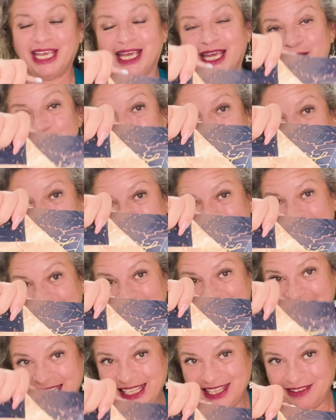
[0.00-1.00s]
and we've got the
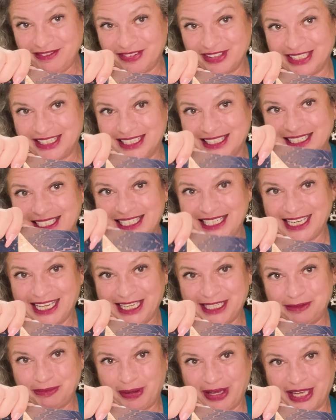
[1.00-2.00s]
even
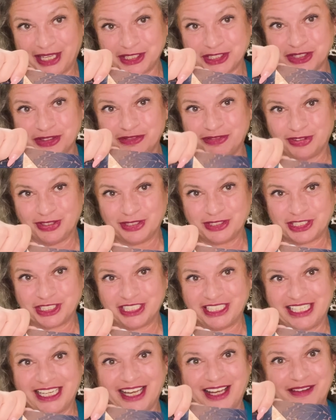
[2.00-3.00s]
9-patch
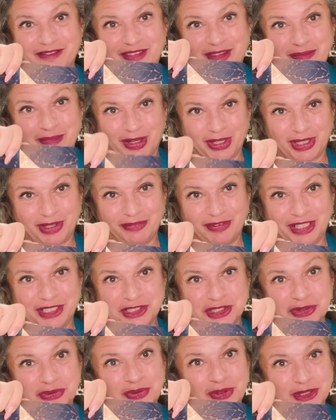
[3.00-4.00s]
version of the monkey
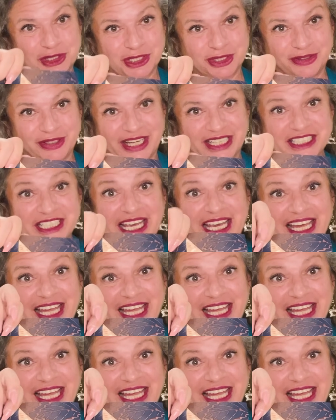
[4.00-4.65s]
wrench or churn dash.